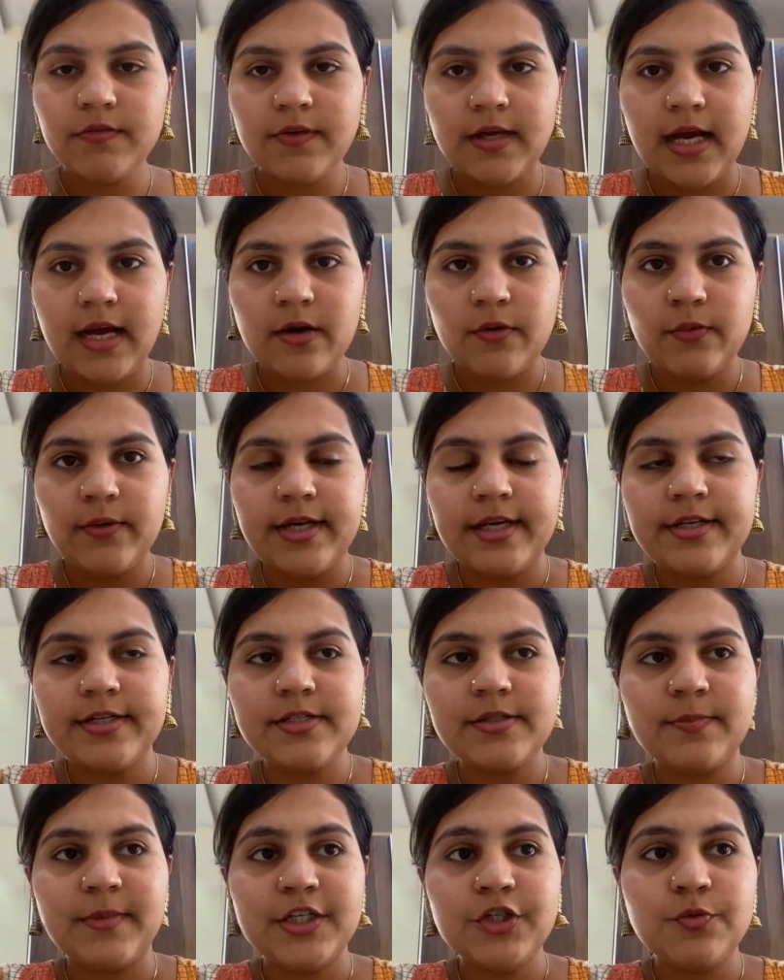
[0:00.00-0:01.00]
now it
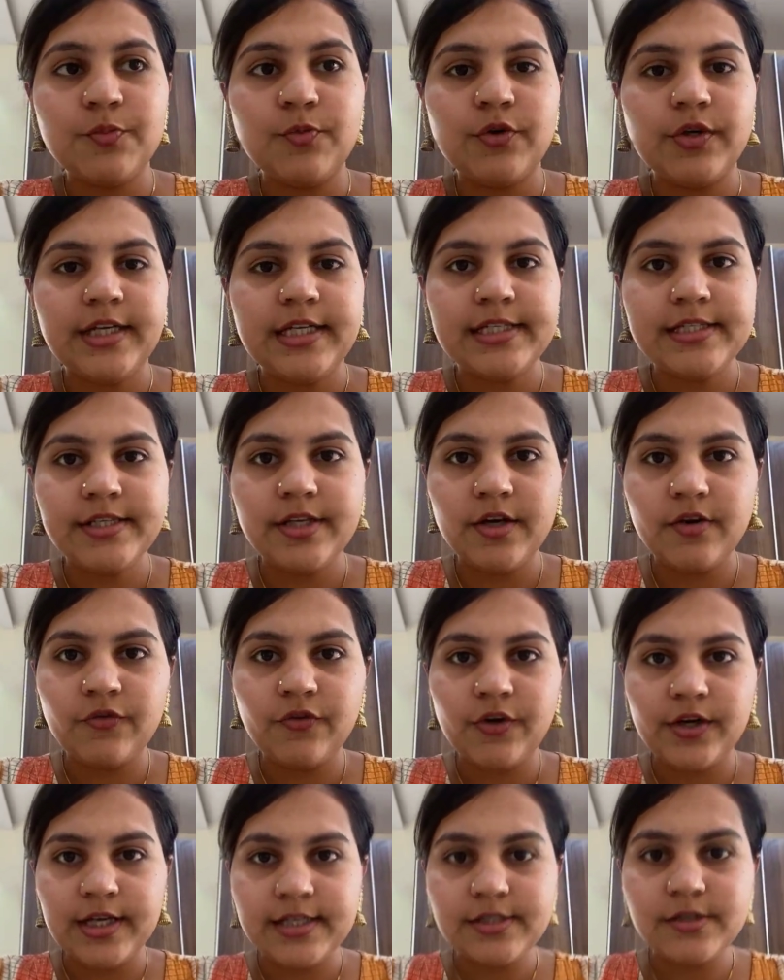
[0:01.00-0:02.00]
is much more easier
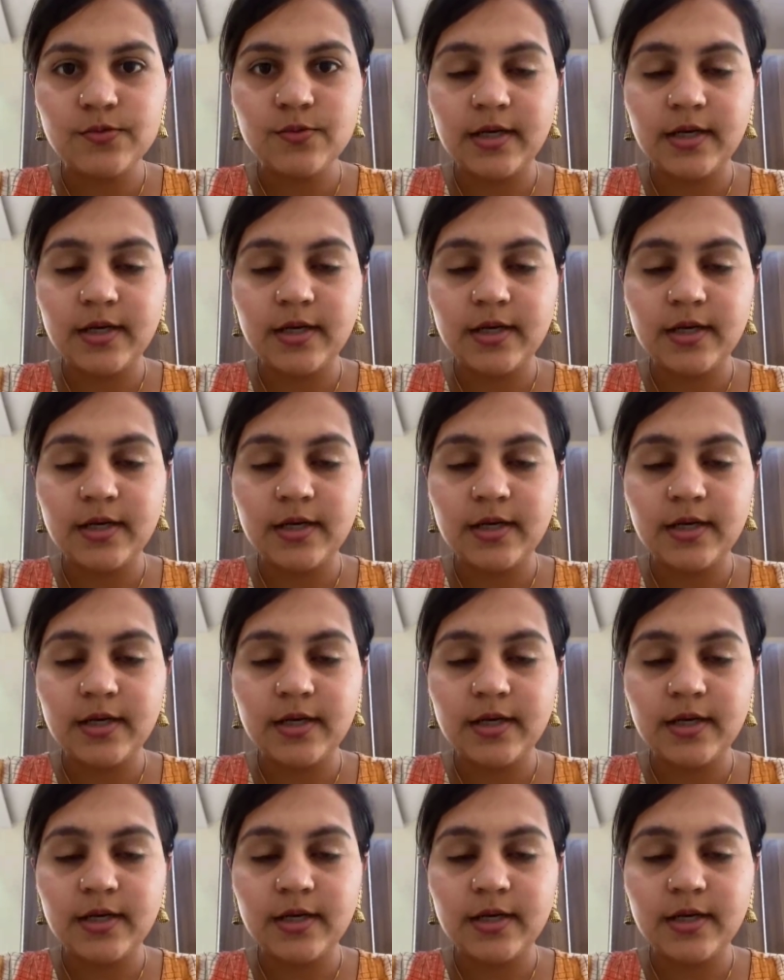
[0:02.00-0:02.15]
for us to